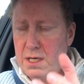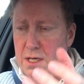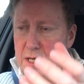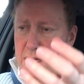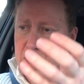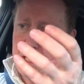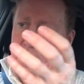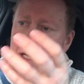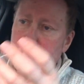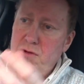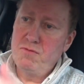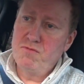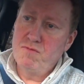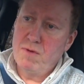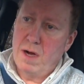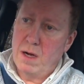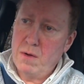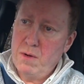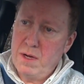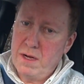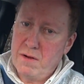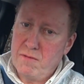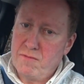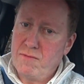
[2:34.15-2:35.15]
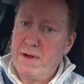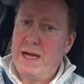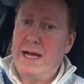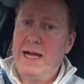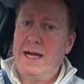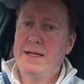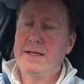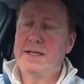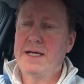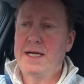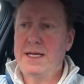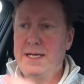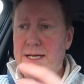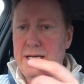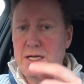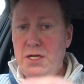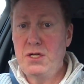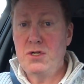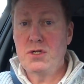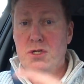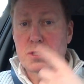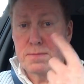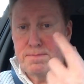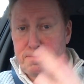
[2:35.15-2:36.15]
and then you roll it around, and then you
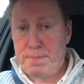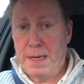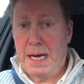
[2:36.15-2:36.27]
just